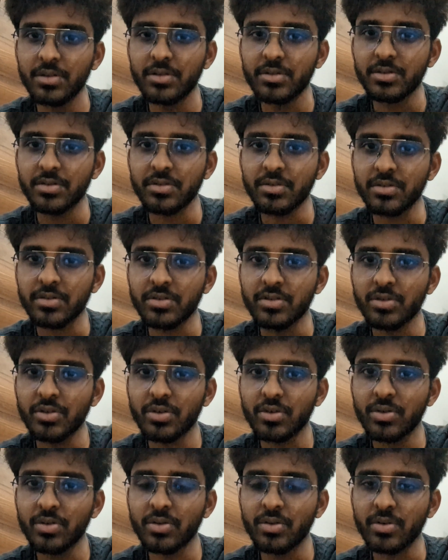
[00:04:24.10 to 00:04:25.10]

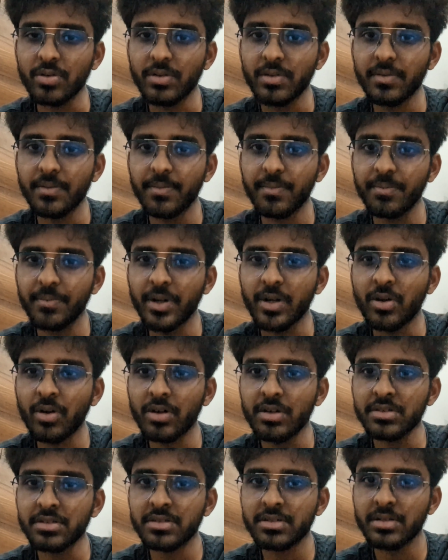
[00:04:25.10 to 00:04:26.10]
So
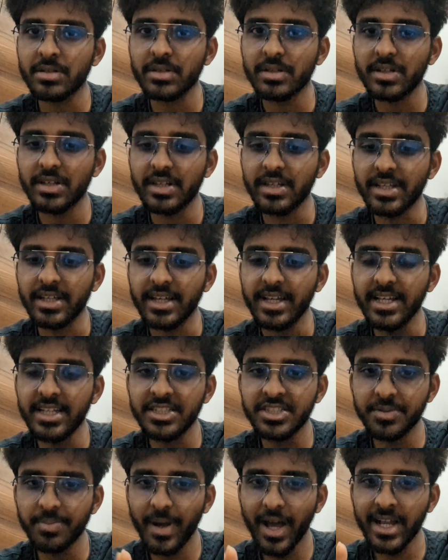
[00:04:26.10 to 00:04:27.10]
because
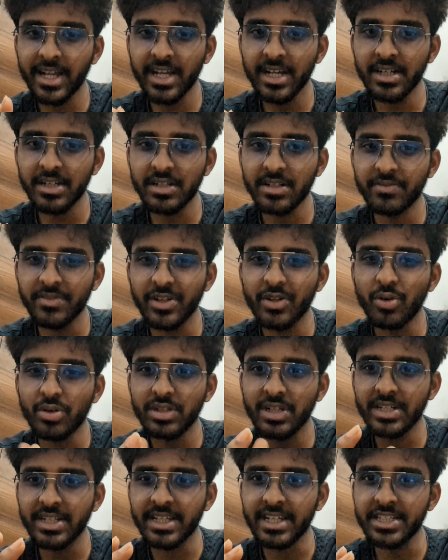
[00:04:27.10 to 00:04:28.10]
we know
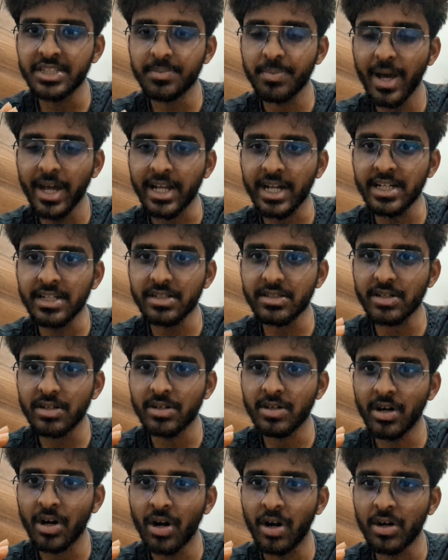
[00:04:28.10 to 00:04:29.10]
that each packet
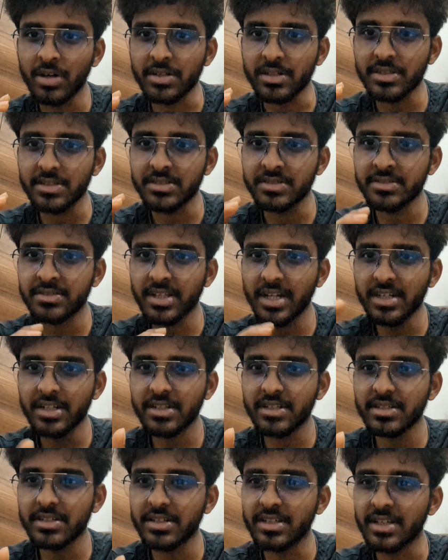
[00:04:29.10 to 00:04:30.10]
are
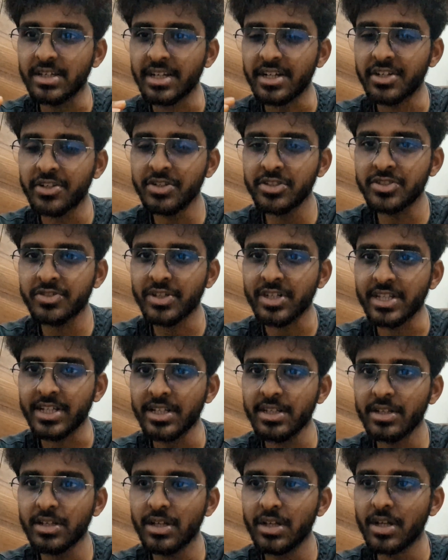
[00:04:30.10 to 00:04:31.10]
sent individually,
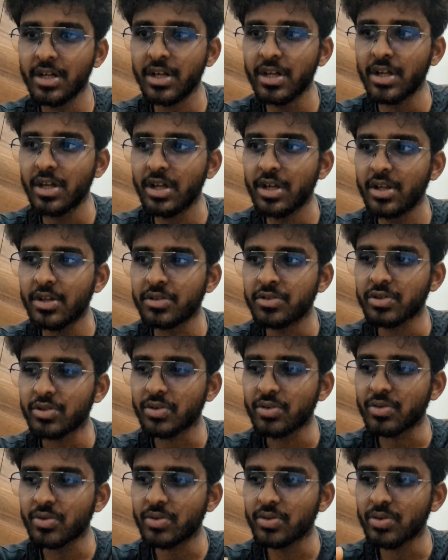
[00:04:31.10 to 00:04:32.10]

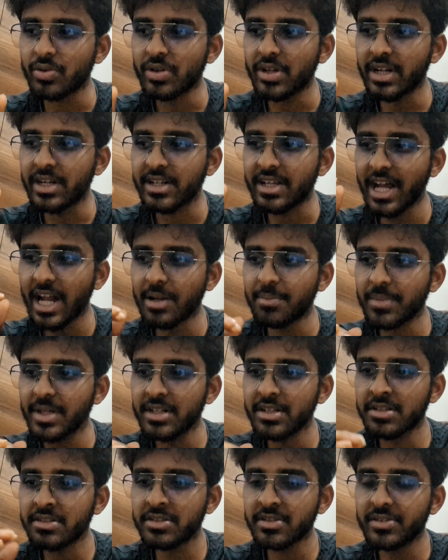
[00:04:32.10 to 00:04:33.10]
so it can be
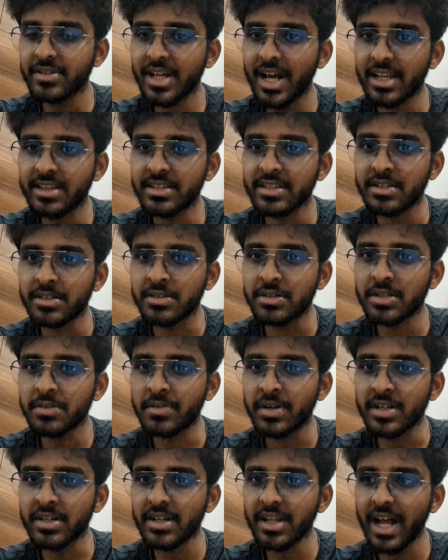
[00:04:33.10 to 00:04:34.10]
received at the
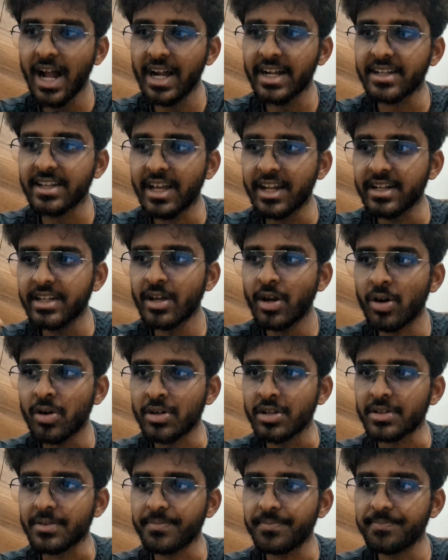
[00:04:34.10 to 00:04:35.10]
receiver at any
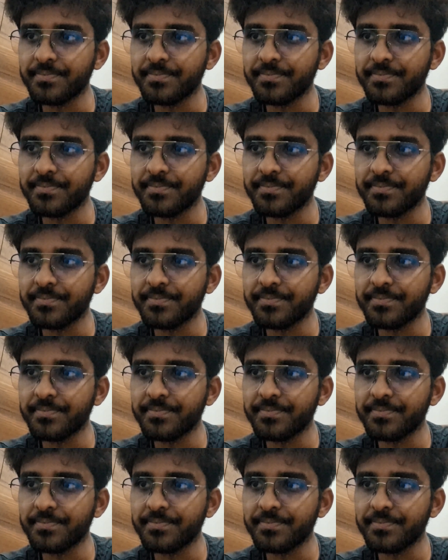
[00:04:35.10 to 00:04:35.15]
order.